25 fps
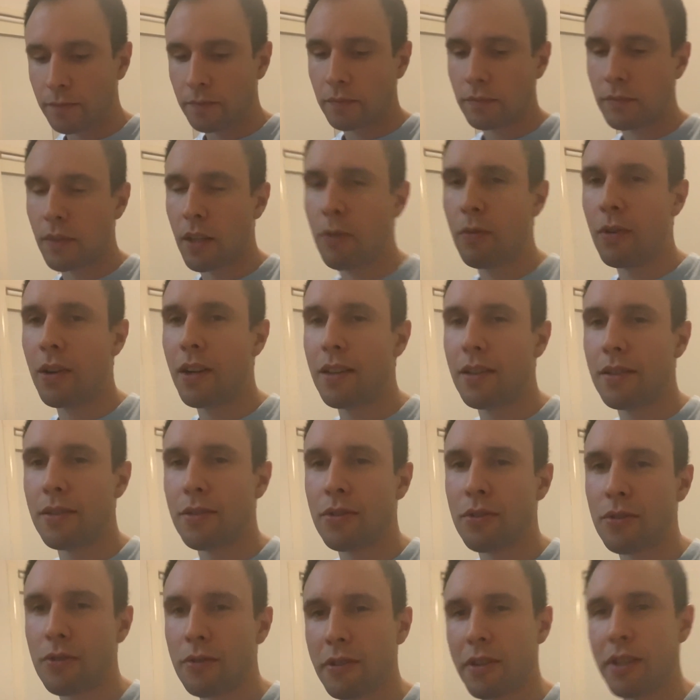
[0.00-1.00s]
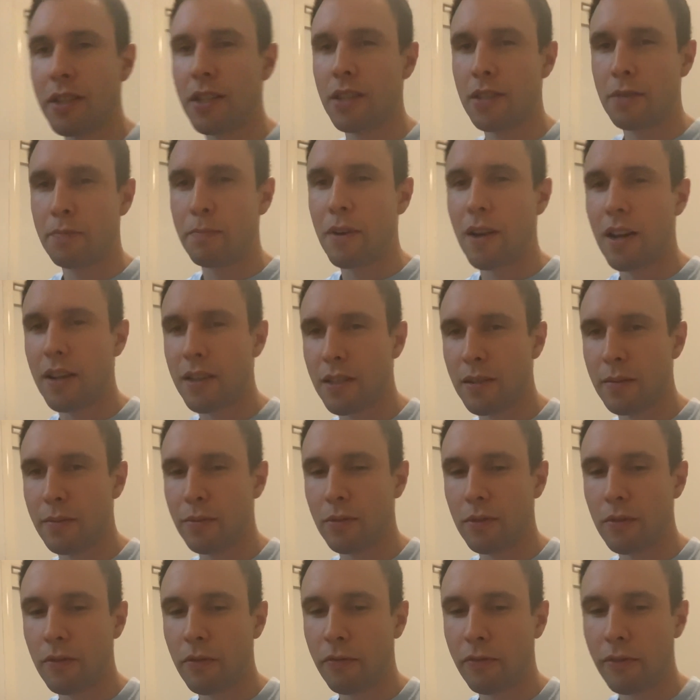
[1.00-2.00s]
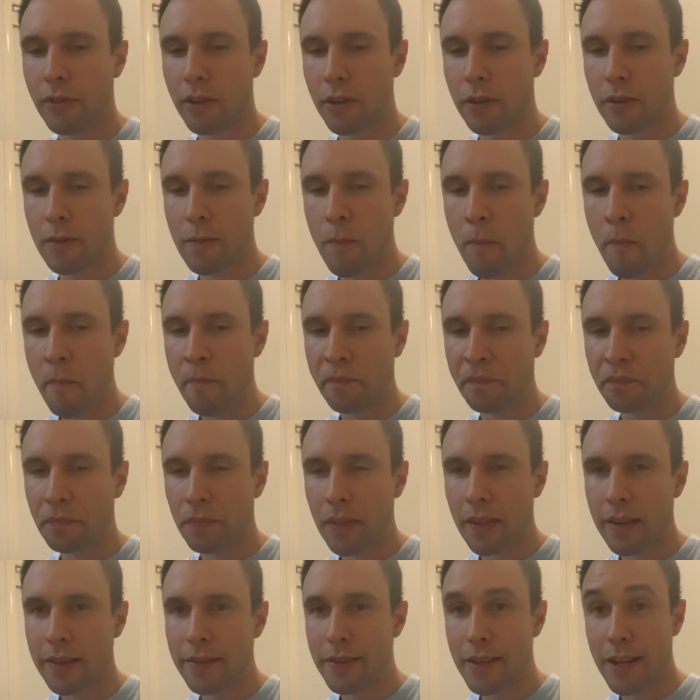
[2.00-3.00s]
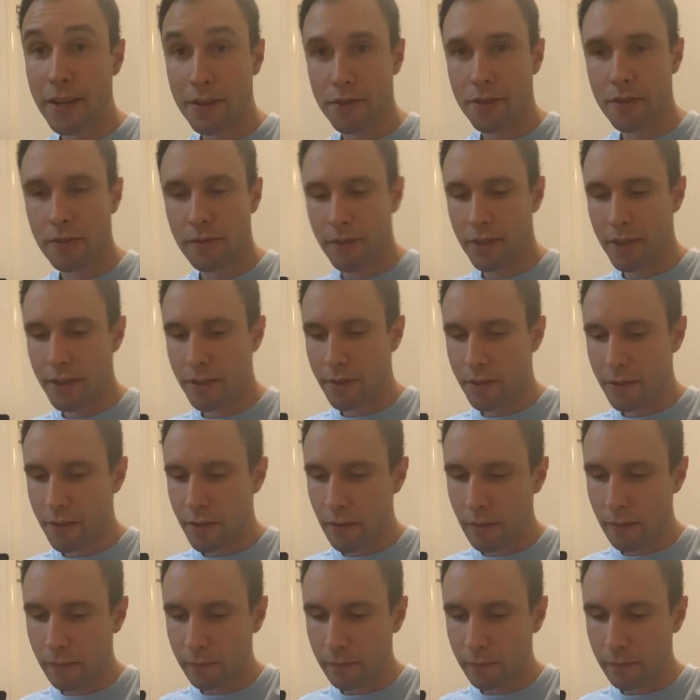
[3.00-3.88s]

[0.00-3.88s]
You want it as stringy as possible for texture reasons.